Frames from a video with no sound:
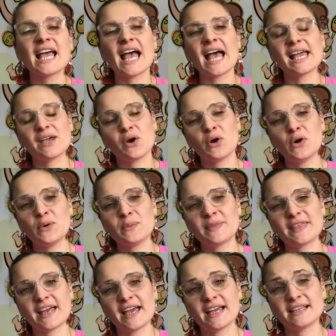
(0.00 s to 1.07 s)
I hope
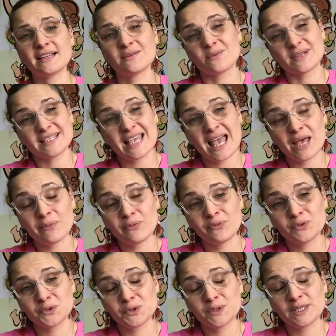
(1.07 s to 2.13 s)
that it was
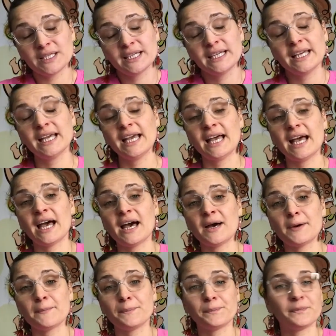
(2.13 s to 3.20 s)
helpful.
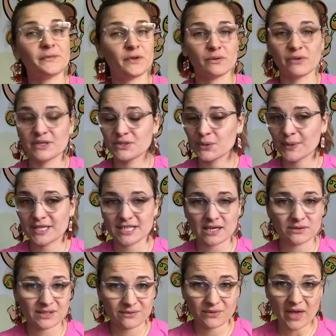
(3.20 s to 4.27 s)
Feel free to reach
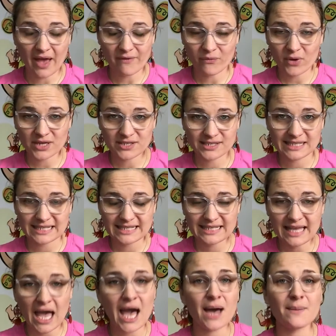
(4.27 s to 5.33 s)
out if you have questions,
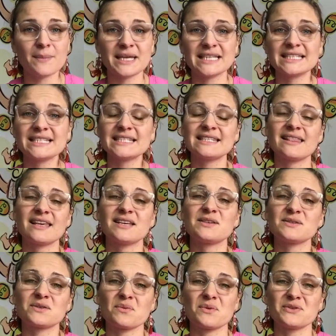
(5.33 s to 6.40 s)
comments. Thank you
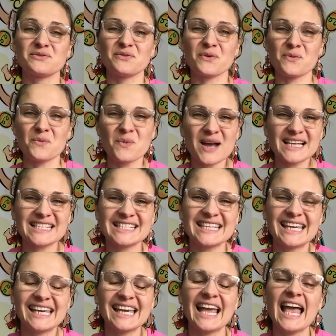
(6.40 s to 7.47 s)
so much for
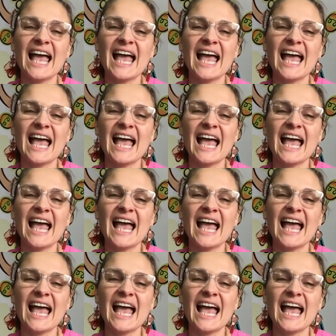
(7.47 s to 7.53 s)
watching.